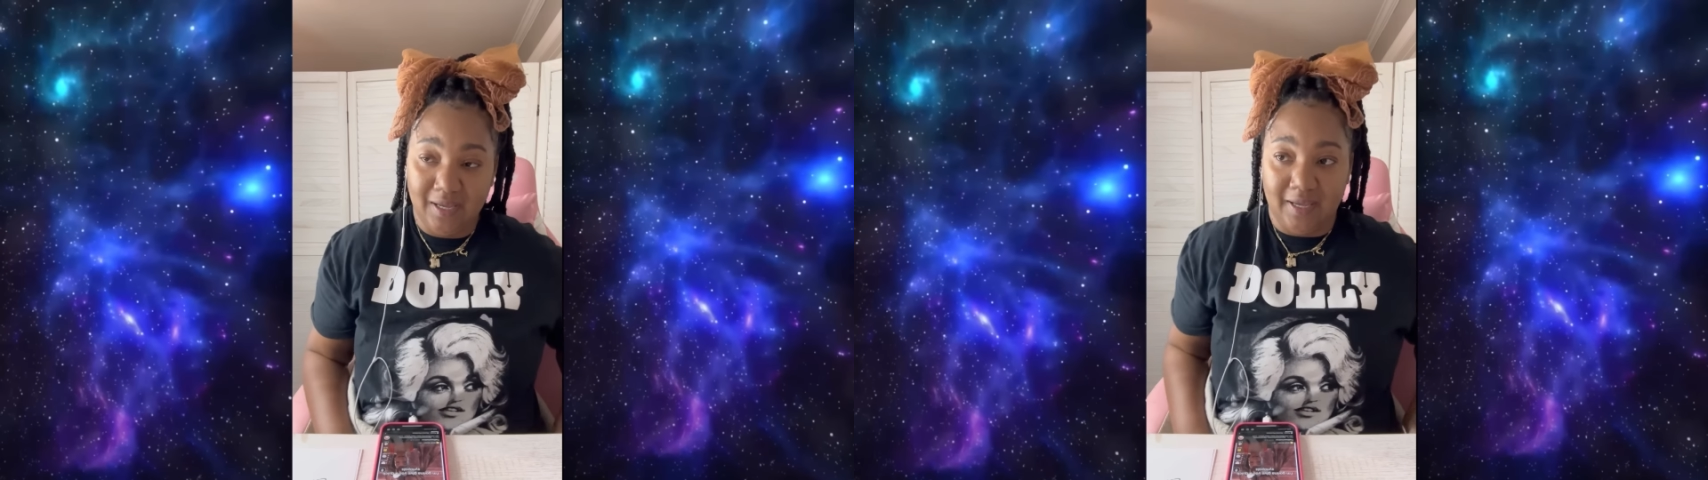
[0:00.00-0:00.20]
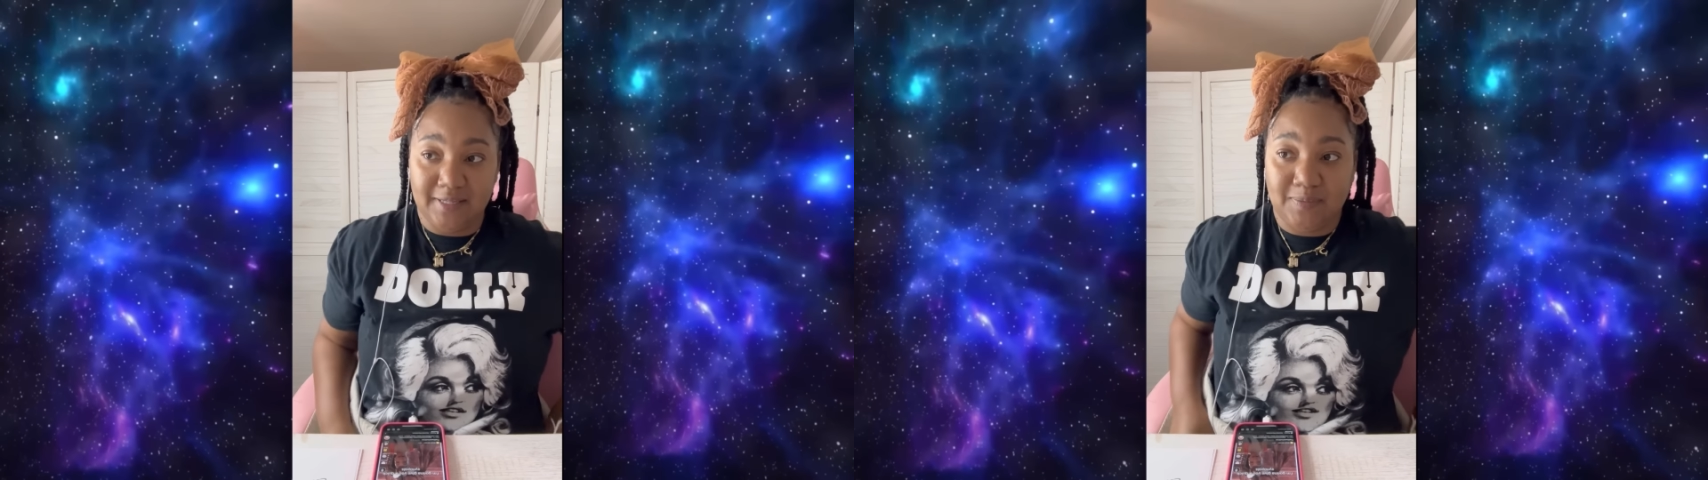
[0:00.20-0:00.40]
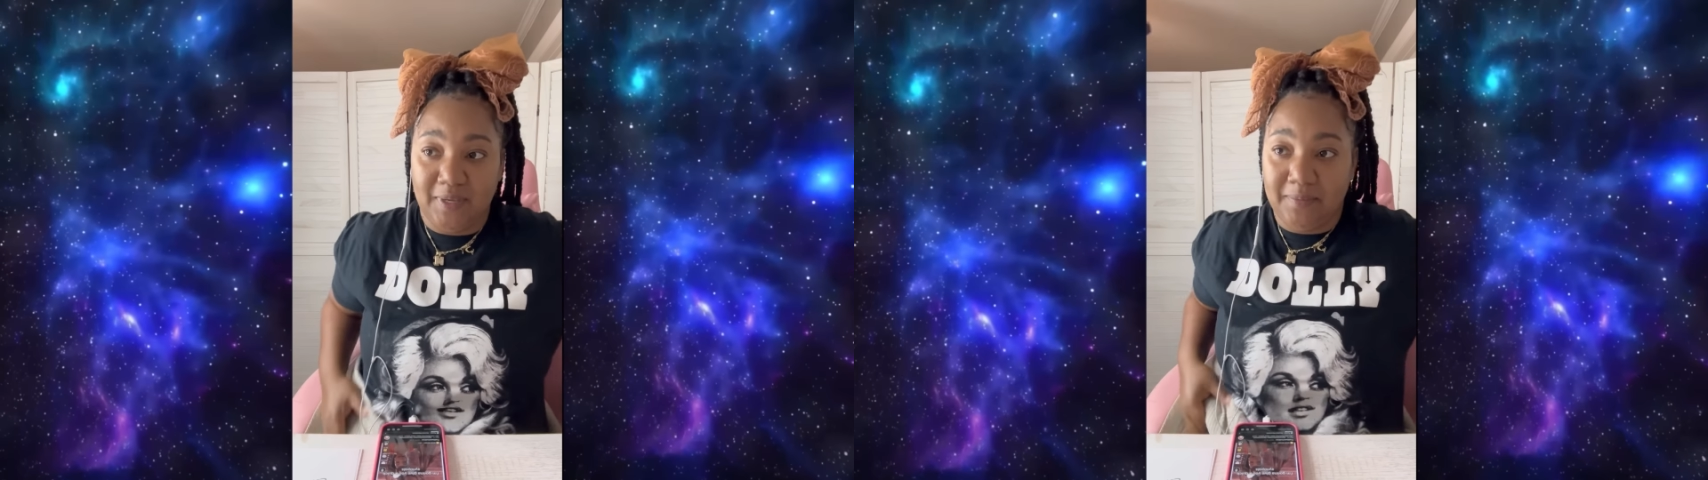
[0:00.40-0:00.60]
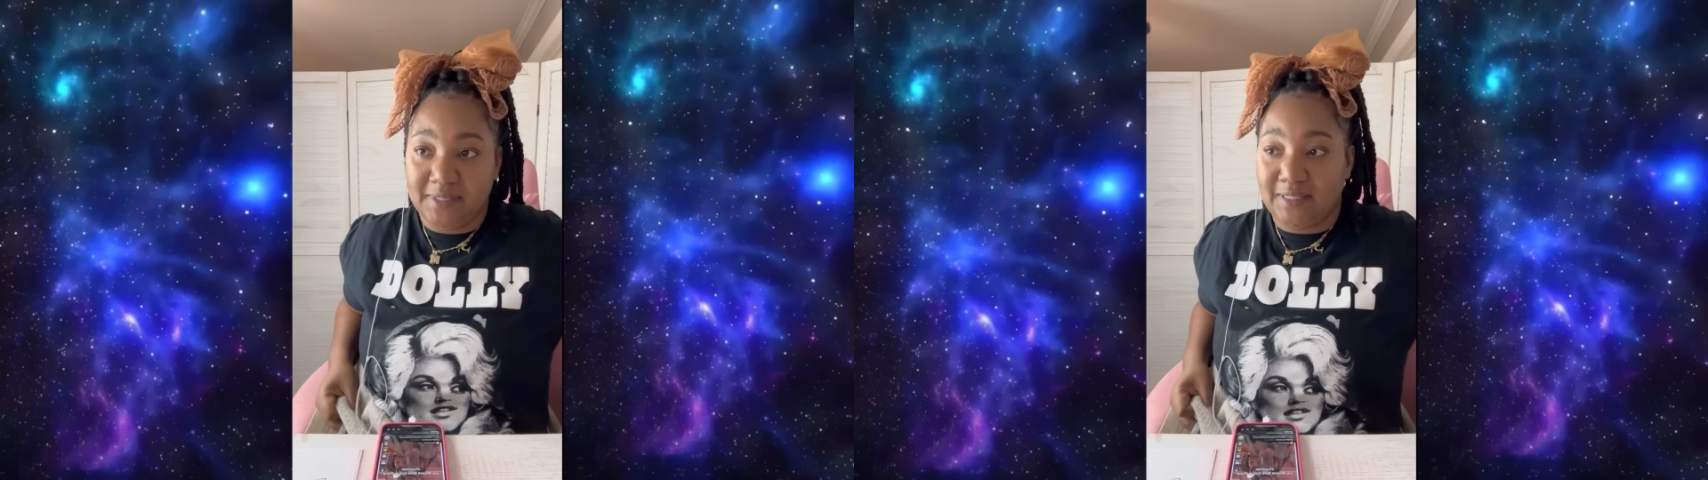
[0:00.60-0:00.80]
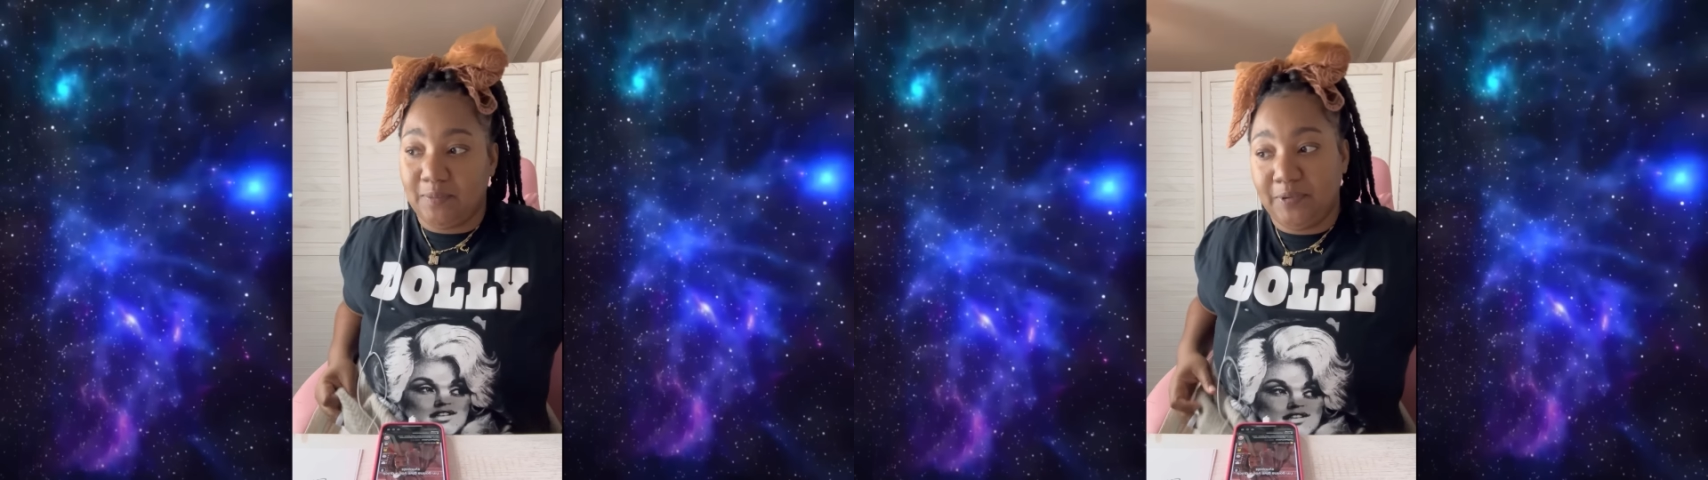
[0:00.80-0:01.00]
it's me
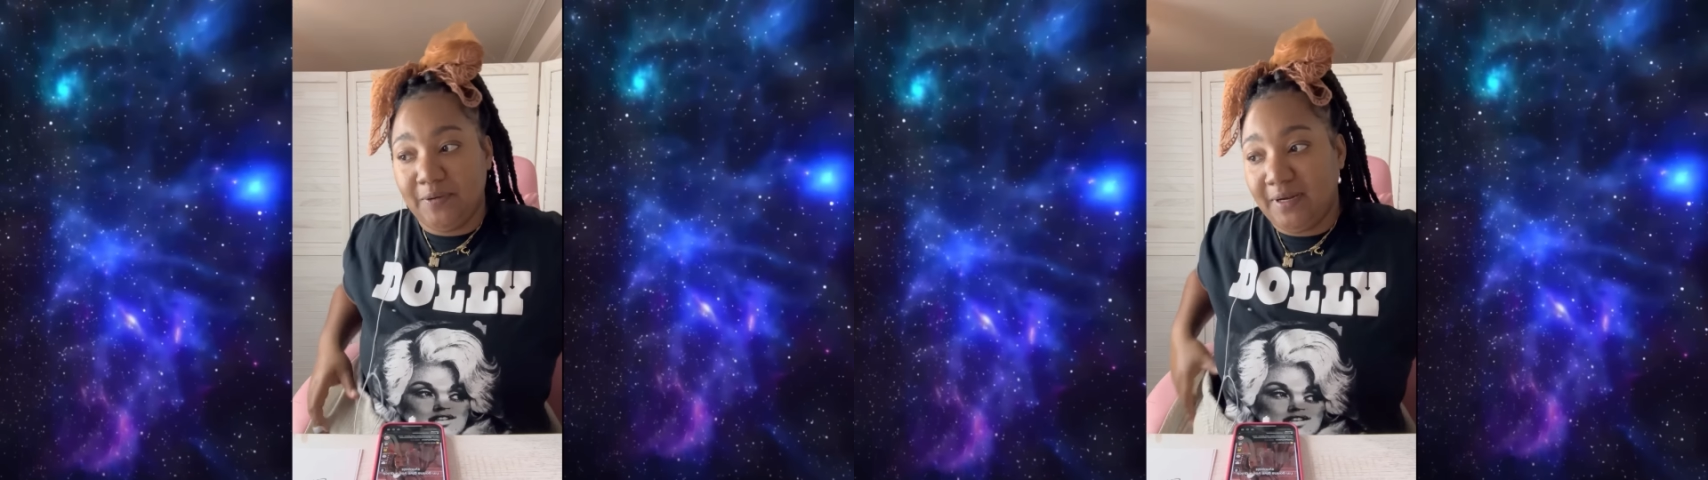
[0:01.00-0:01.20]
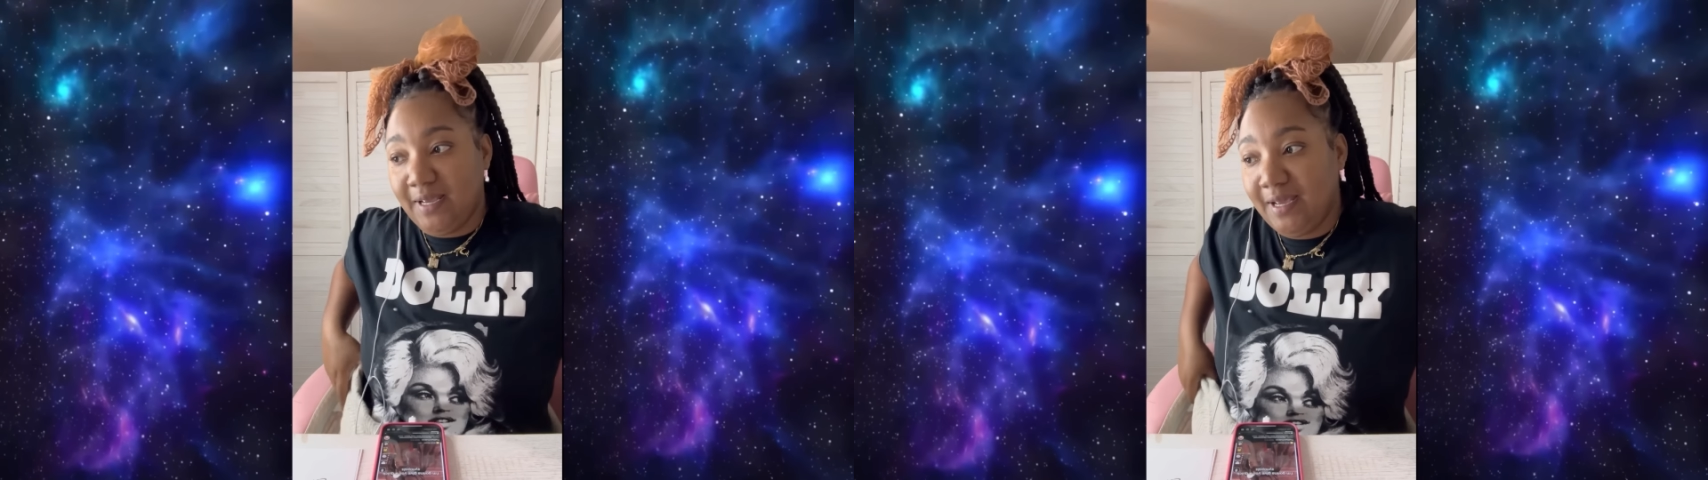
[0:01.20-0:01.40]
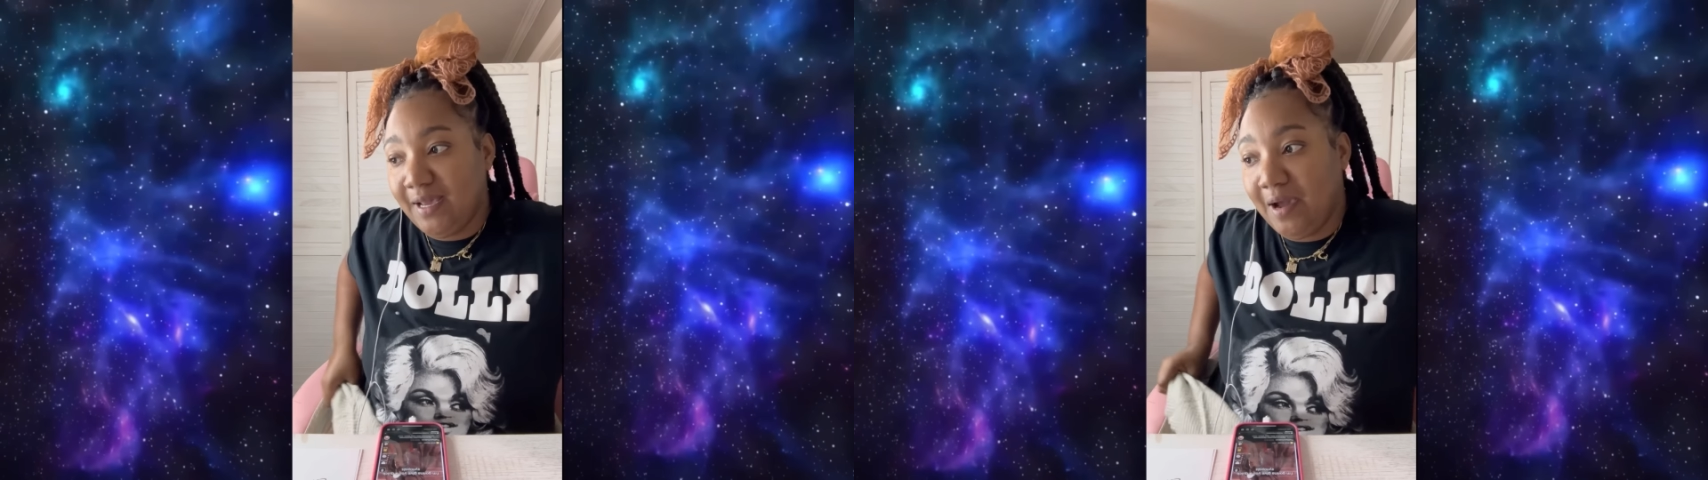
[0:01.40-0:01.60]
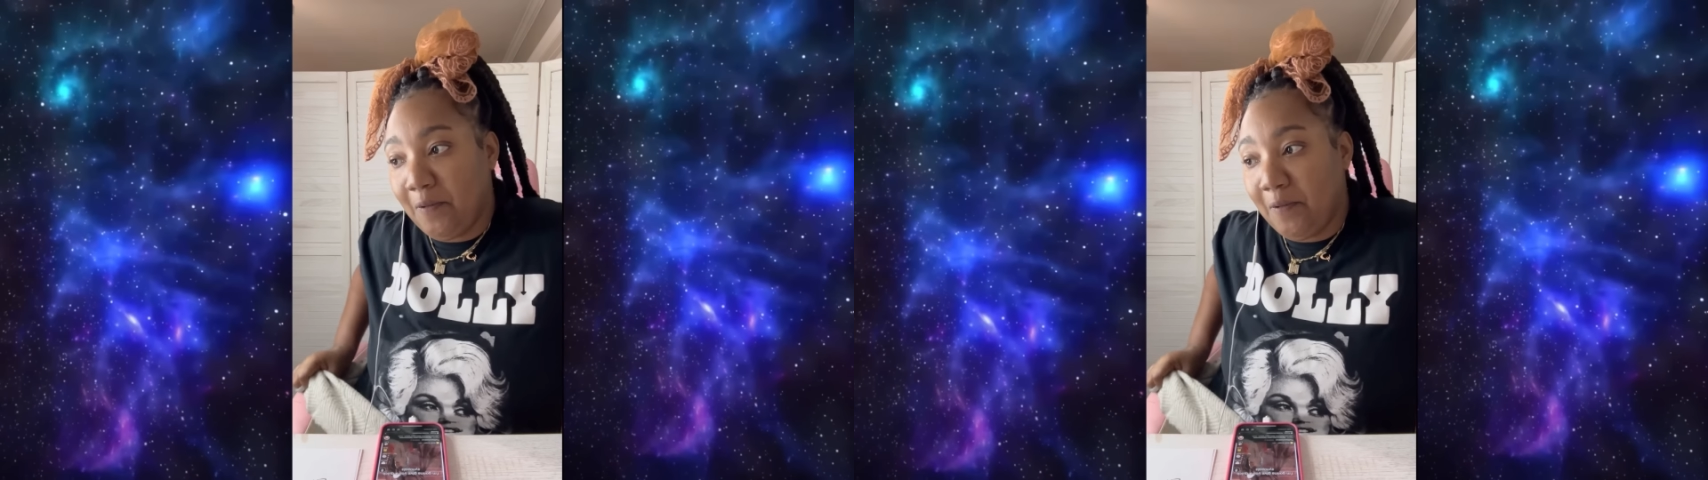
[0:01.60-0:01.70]
mystic beauty